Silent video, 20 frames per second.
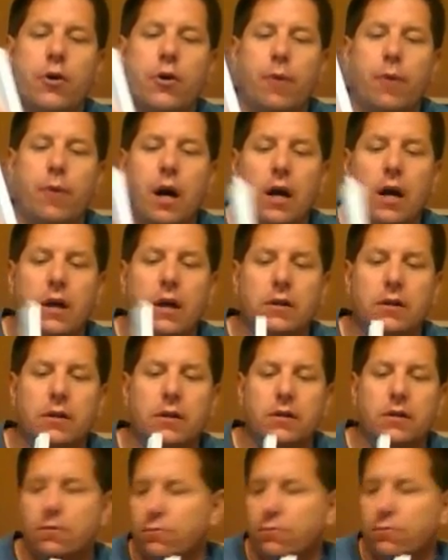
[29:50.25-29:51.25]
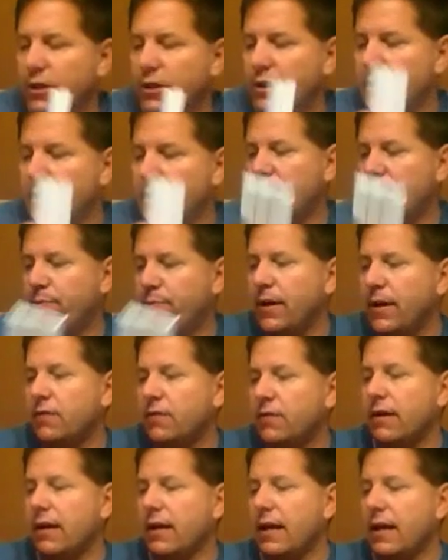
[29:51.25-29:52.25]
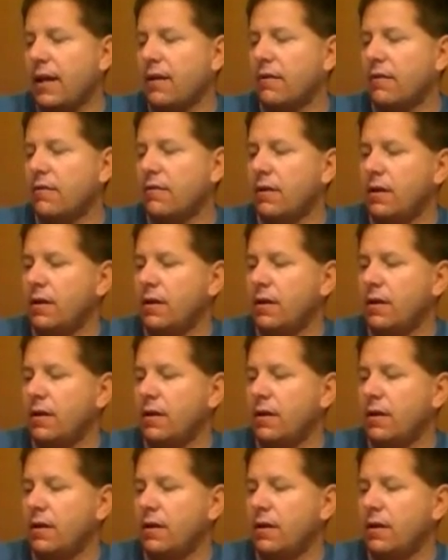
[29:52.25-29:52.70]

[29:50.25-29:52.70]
box, which is this piece right here.